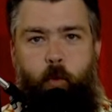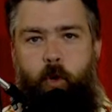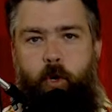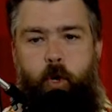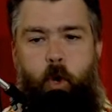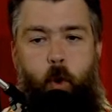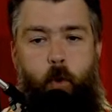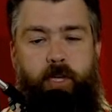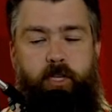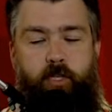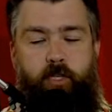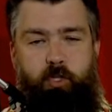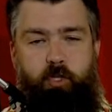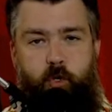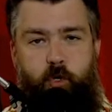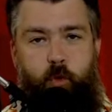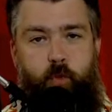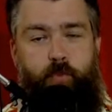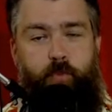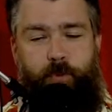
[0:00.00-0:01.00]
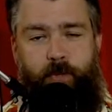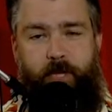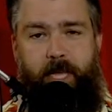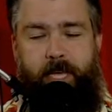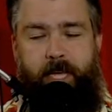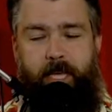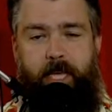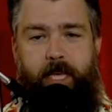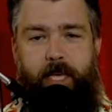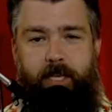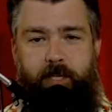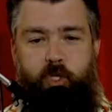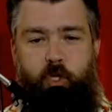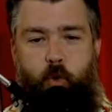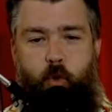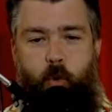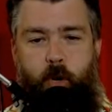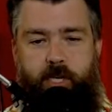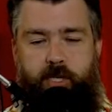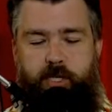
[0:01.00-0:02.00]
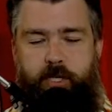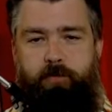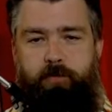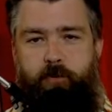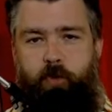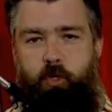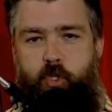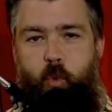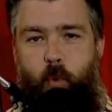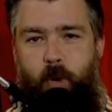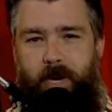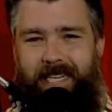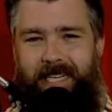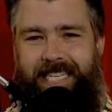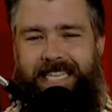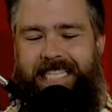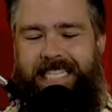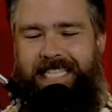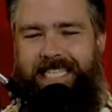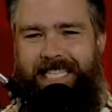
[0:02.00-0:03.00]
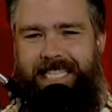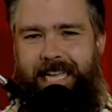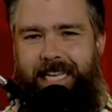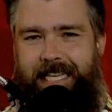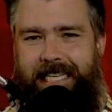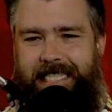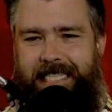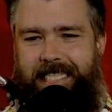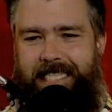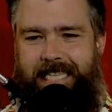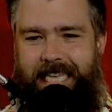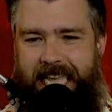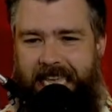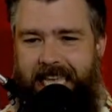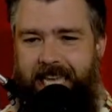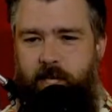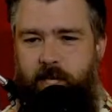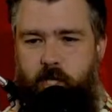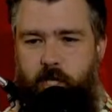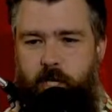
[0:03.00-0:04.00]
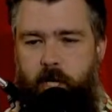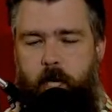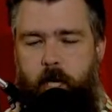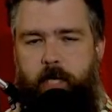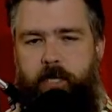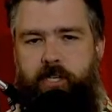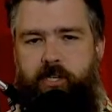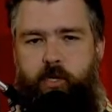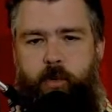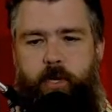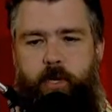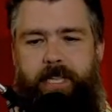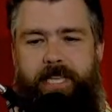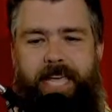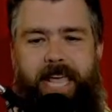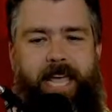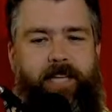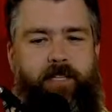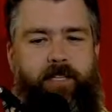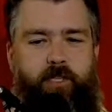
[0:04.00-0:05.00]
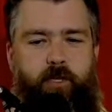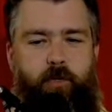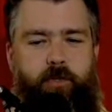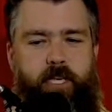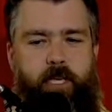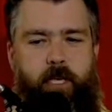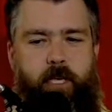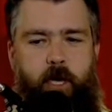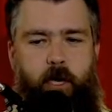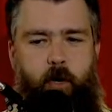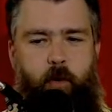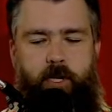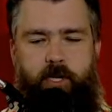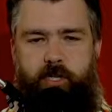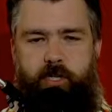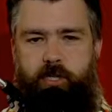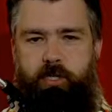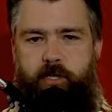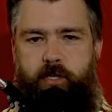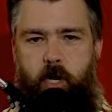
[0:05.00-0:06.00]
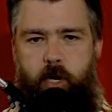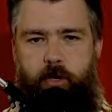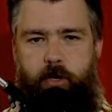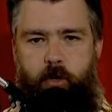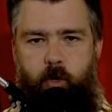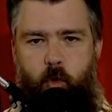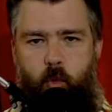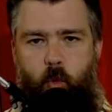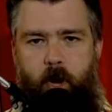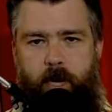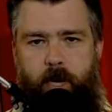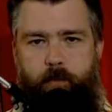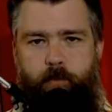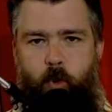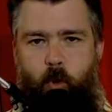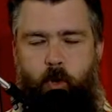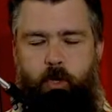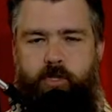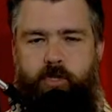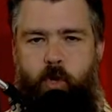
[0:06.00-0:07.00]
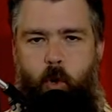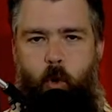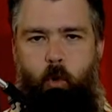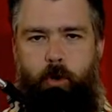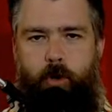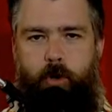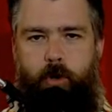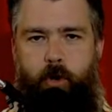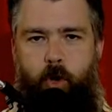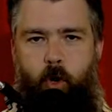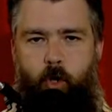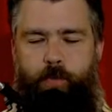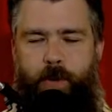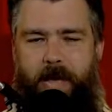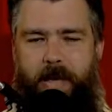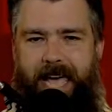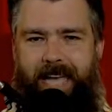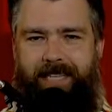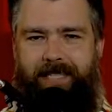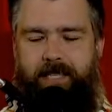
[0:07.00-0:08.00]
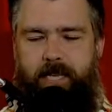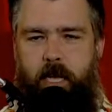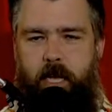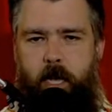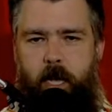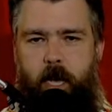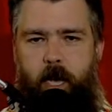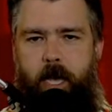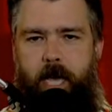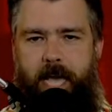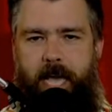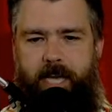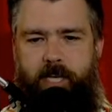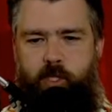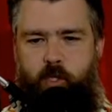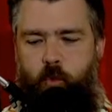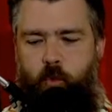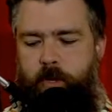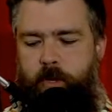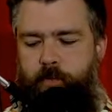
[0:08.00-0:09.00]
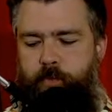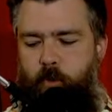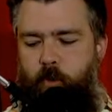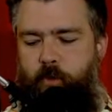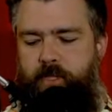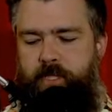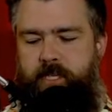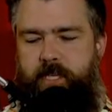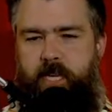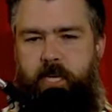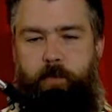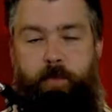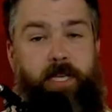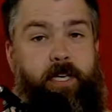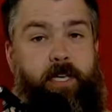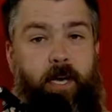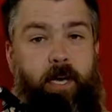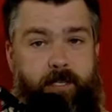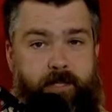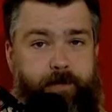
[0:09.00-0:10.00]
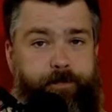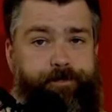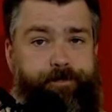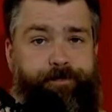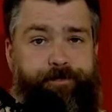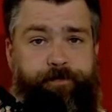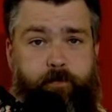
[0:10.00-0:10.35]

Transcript: We're going to play each question for 20 seconds each. Discreetly answer the questions on your whiteboards or notepads as we proceed, because